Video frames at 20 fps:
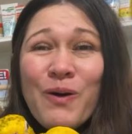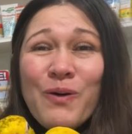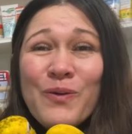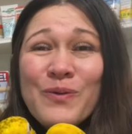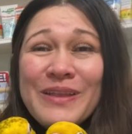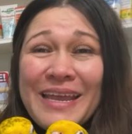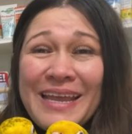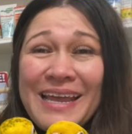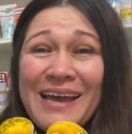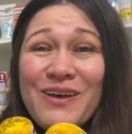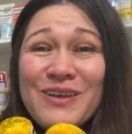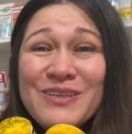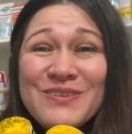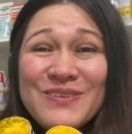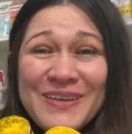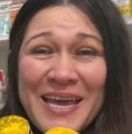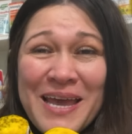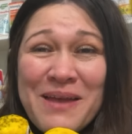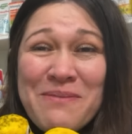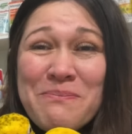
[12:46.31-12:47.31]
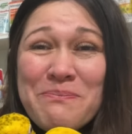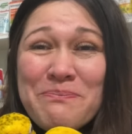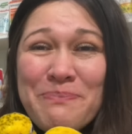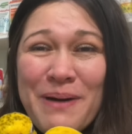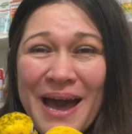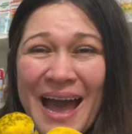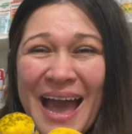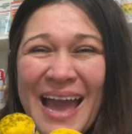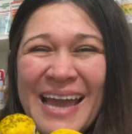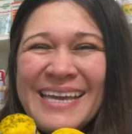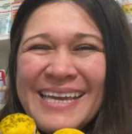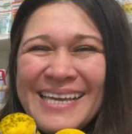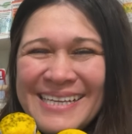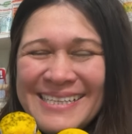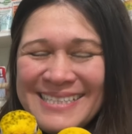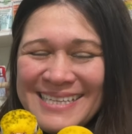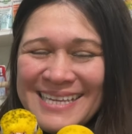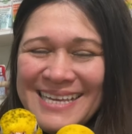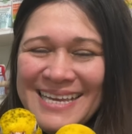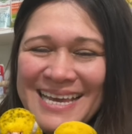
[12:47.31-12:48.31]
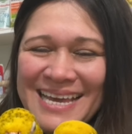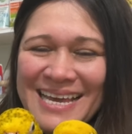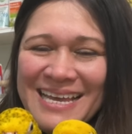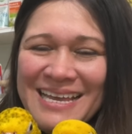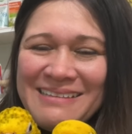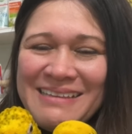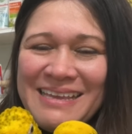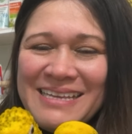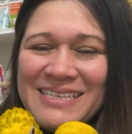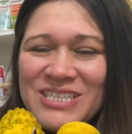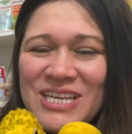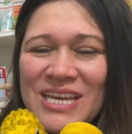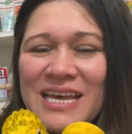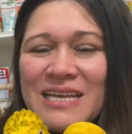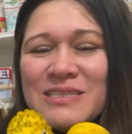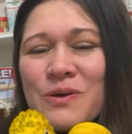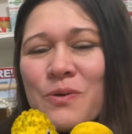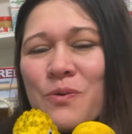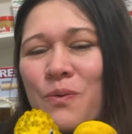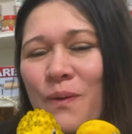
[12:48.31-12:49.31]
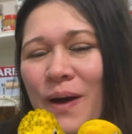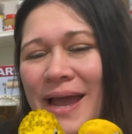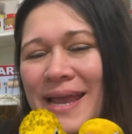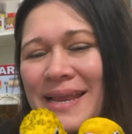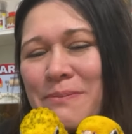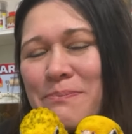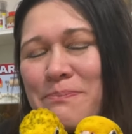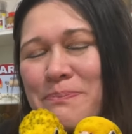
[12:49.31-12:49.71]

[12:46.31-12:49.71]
They also can bite. She has quite a